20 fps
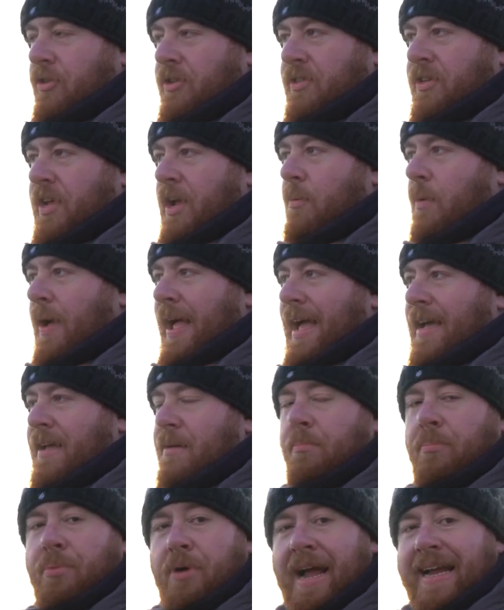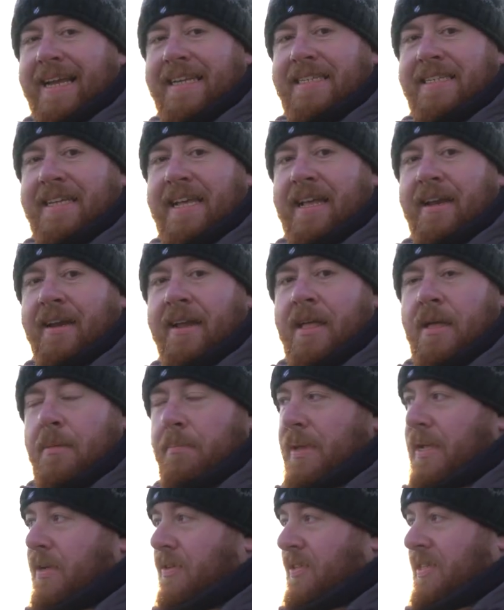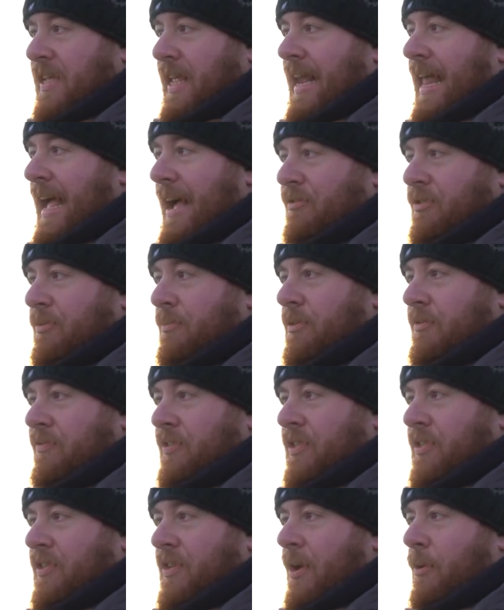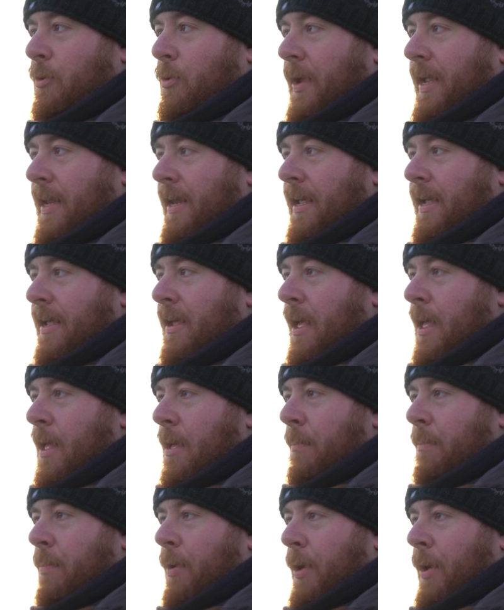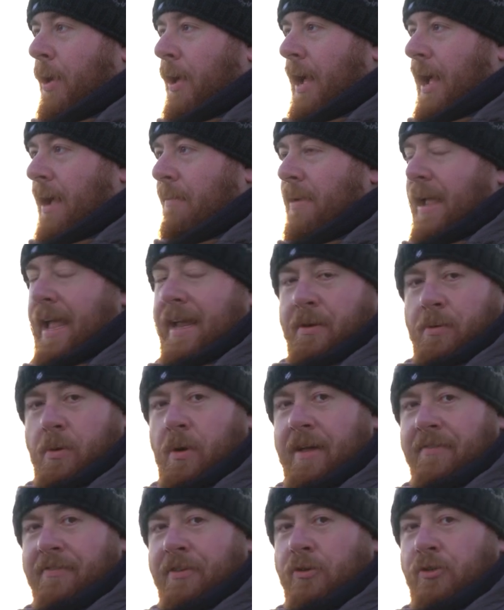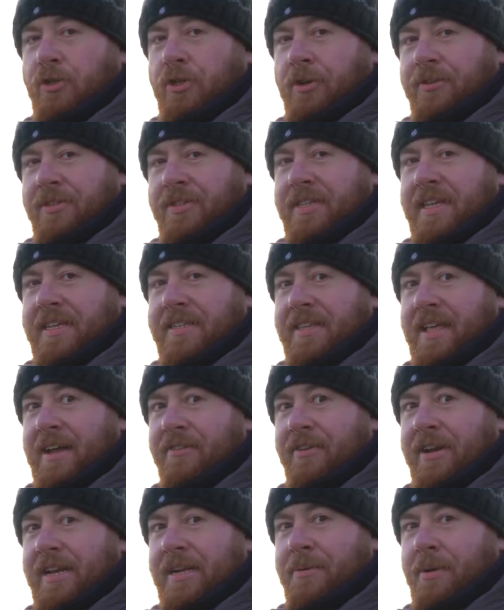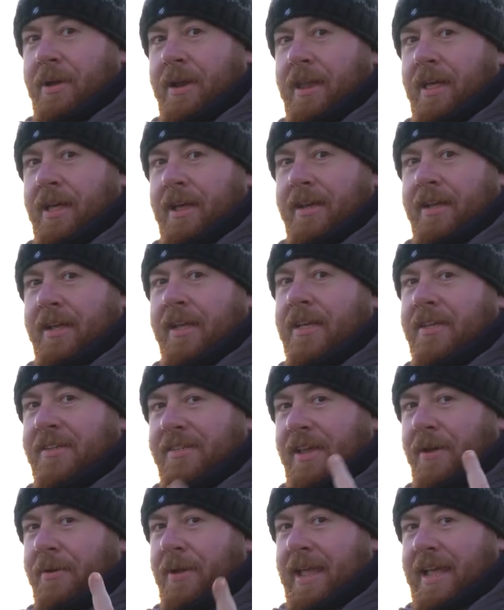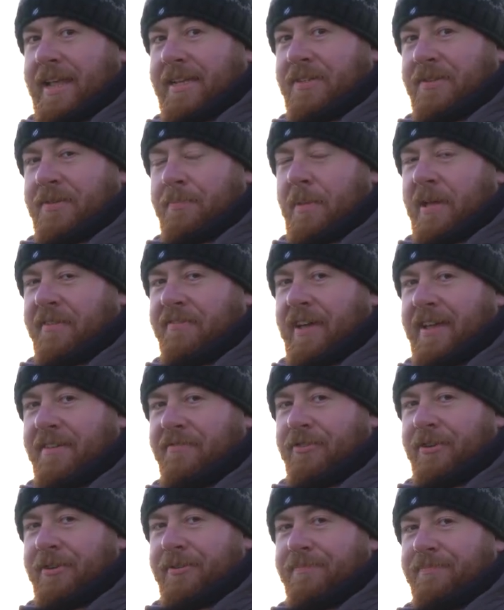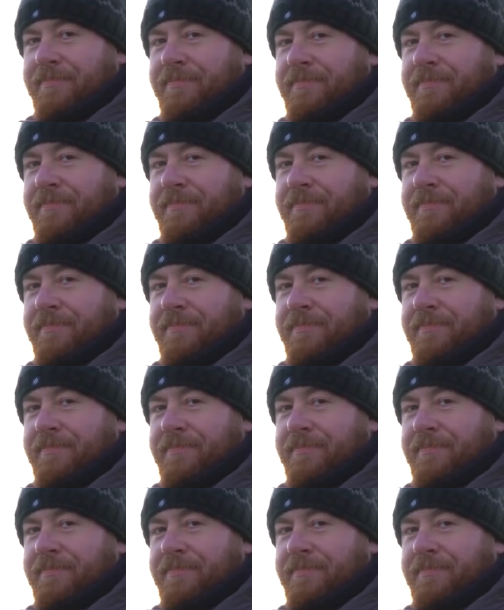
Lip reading: There's no way I can bracket it because the cloud's moving so quickly, but I'm getting quite a few shots of this that I really quite like. So here's my favourite.